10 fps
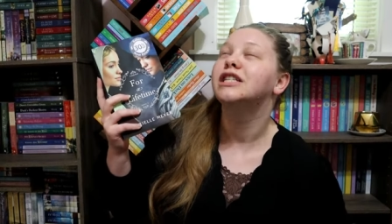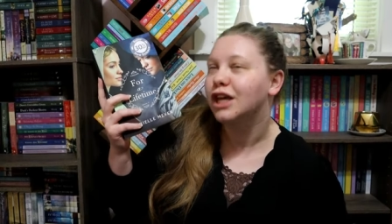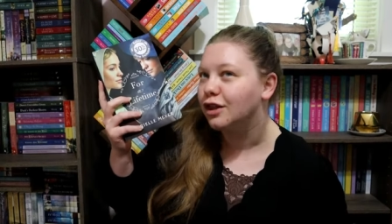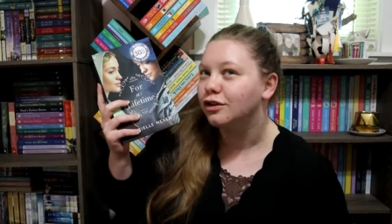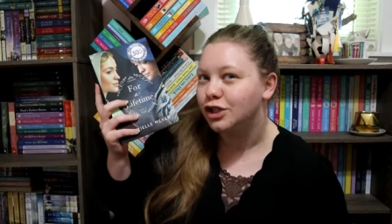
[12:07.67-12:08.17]

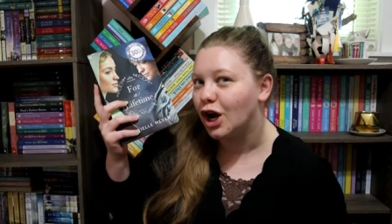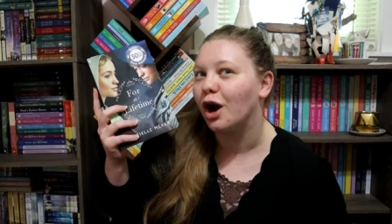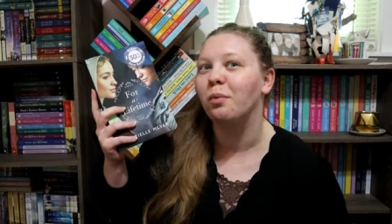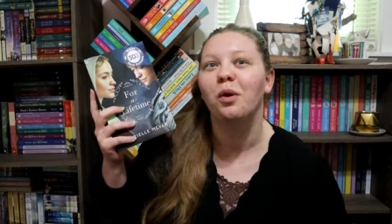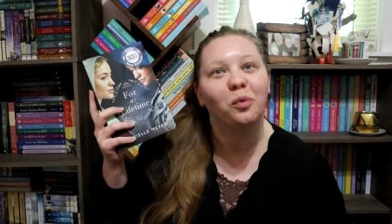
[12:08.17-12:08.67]
Southern
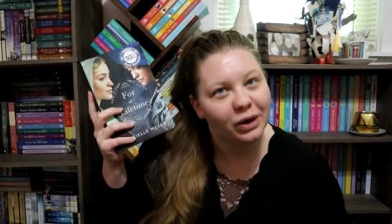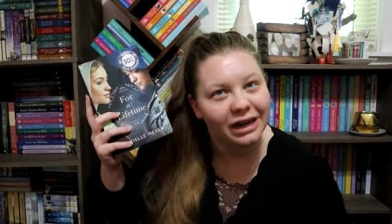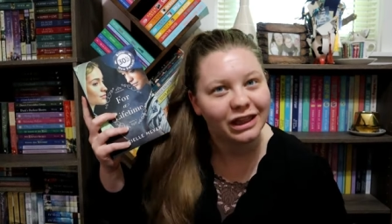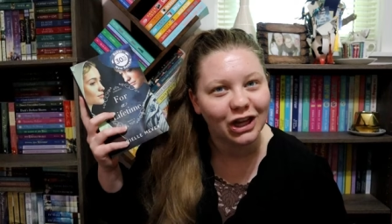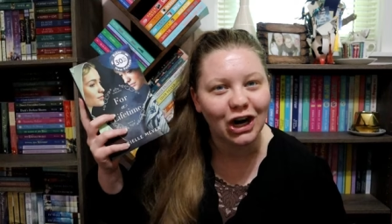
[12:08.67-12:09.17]
Charm
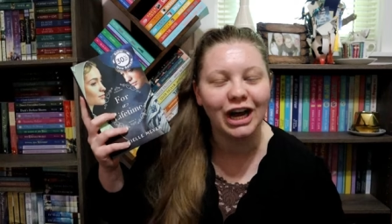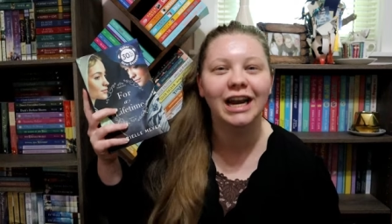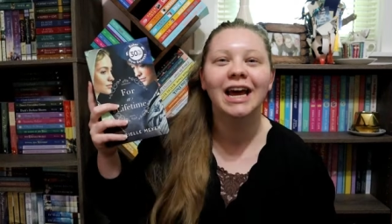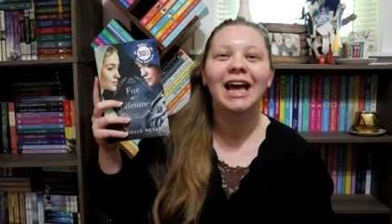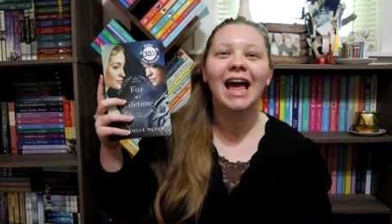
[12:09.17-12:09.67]

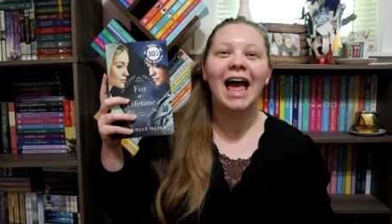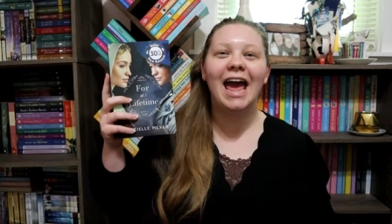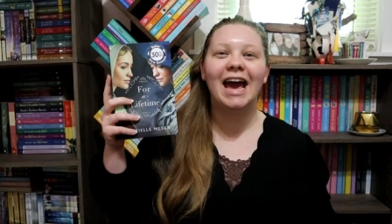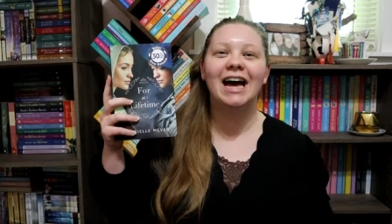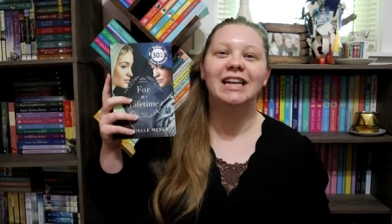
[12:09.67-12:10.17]
readathon
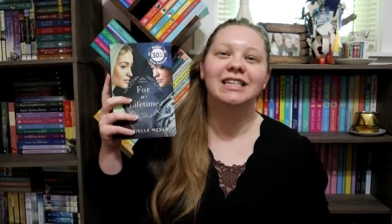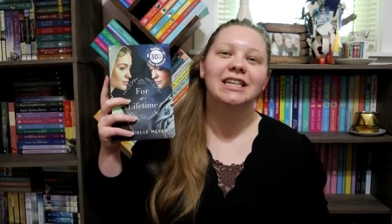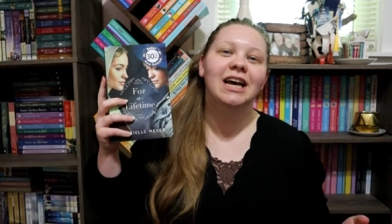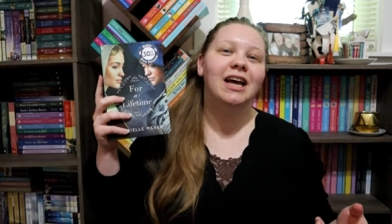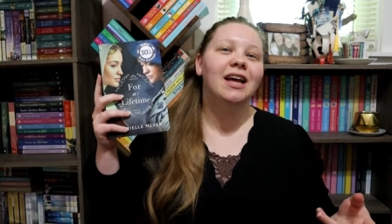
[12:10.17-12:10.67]
and
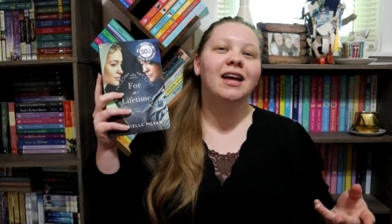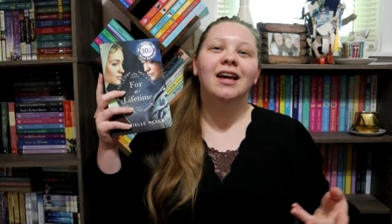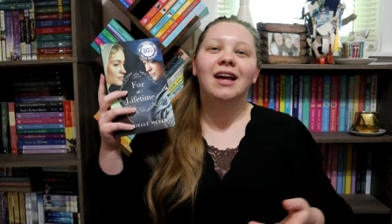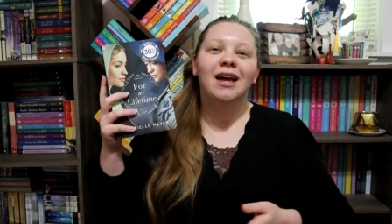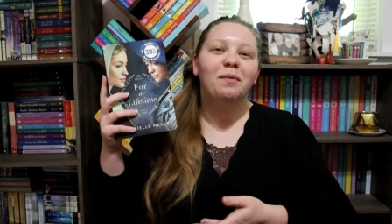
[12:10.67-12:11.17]

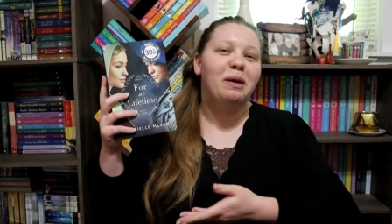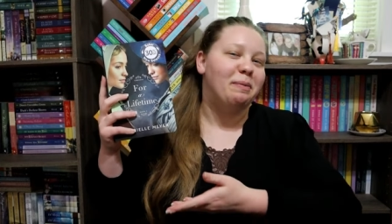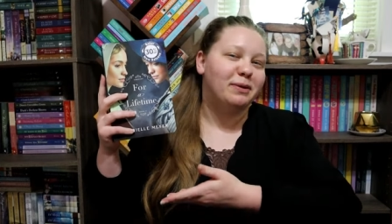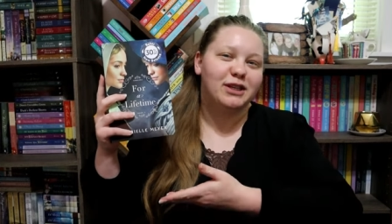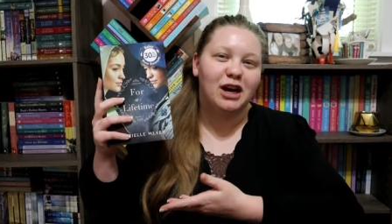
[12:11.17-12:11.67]

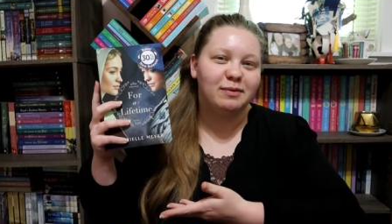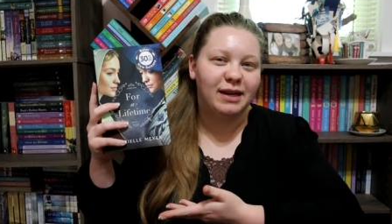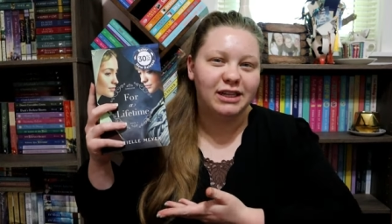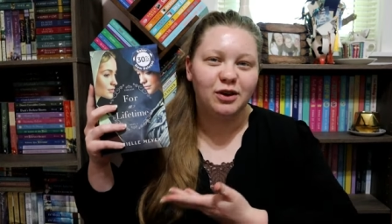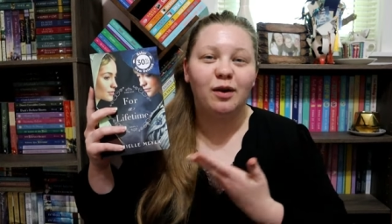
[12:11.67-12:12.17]
people talked
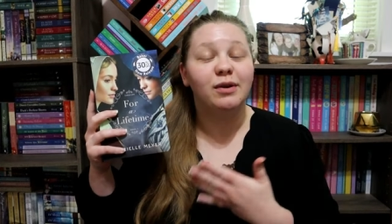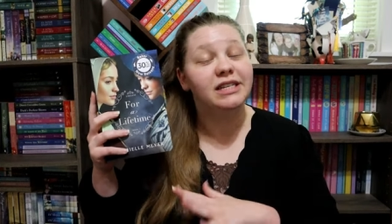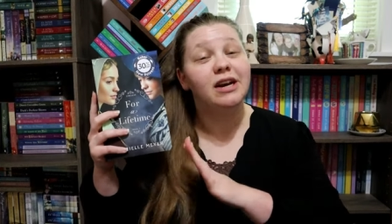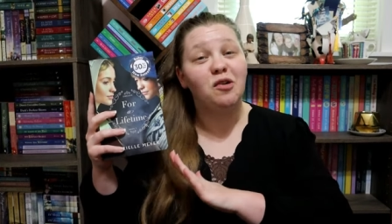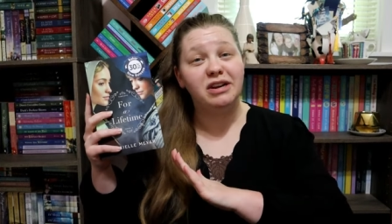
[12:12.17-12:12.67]
me into it. I
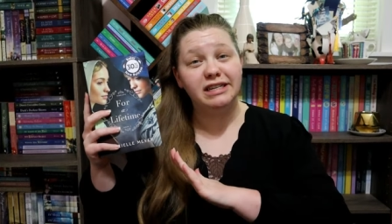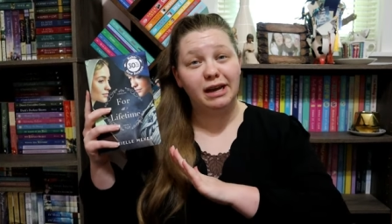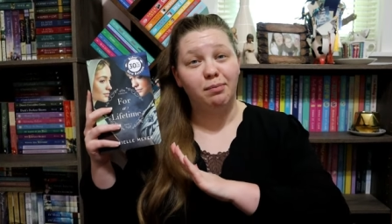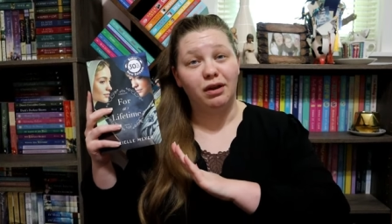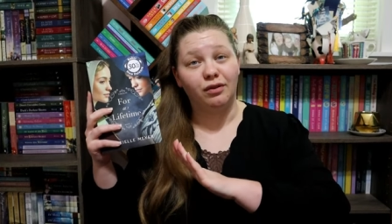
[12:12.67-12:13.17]
wasn't going to
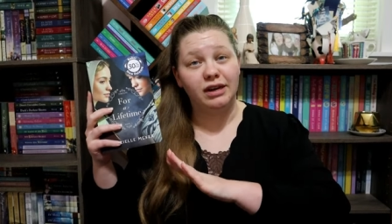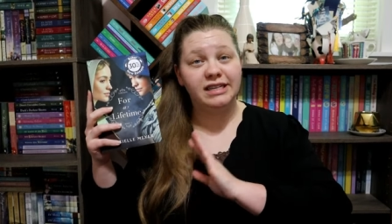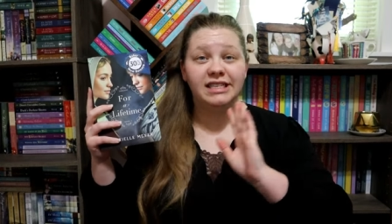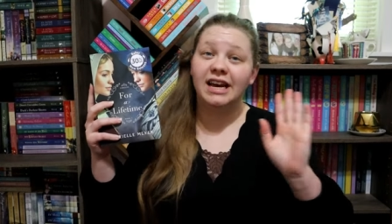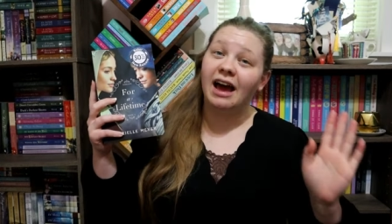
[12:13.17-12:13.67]
get book three
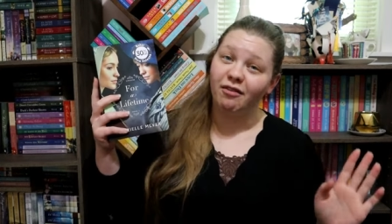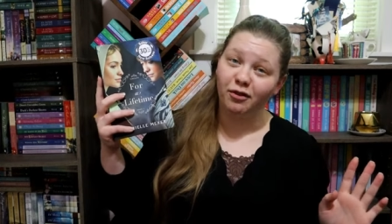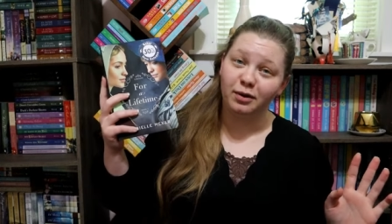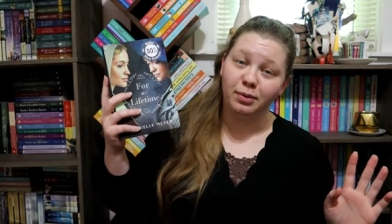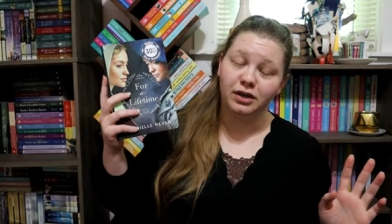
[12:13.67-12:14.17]
since I haven't
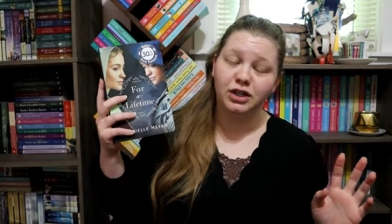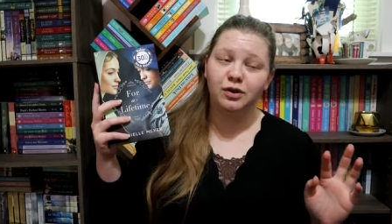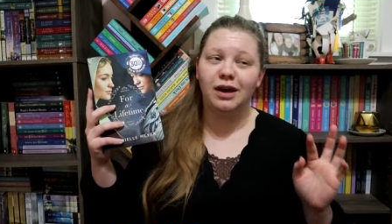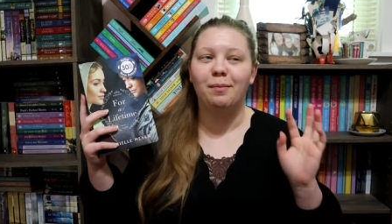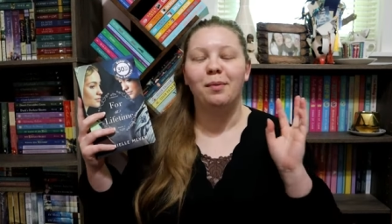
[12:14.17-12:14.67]
read book
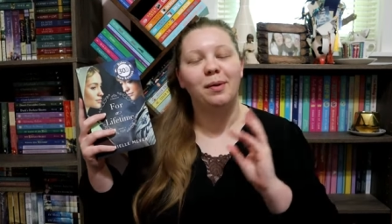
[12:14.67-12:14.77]
two yet,